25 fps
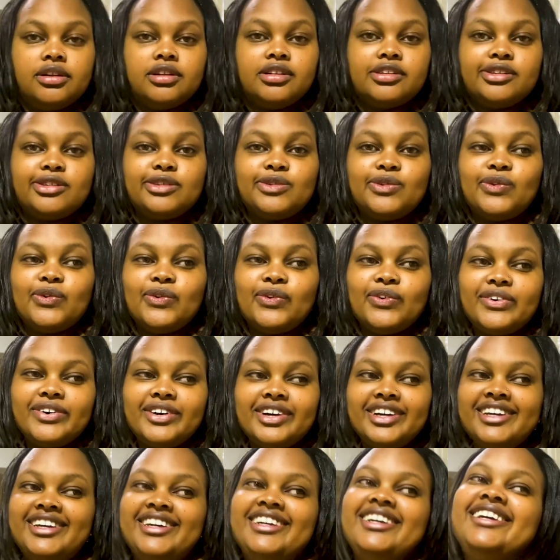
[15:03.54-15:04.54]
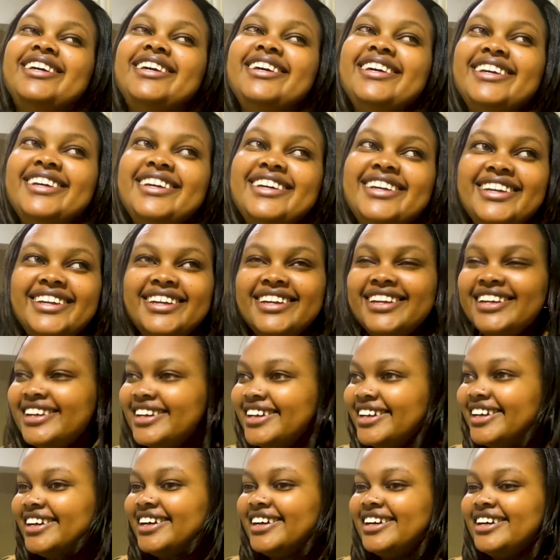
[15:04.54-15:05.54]
So, I
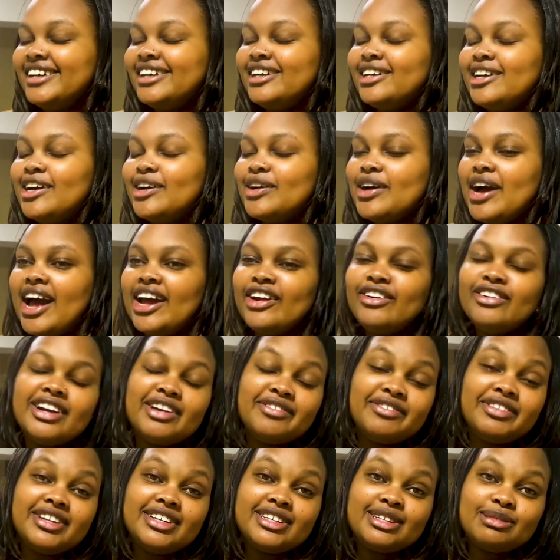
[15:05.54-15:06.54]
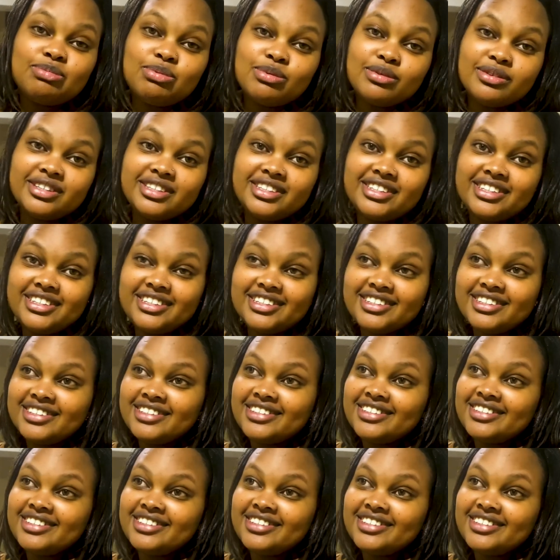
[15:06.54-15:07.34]
don't have any spoons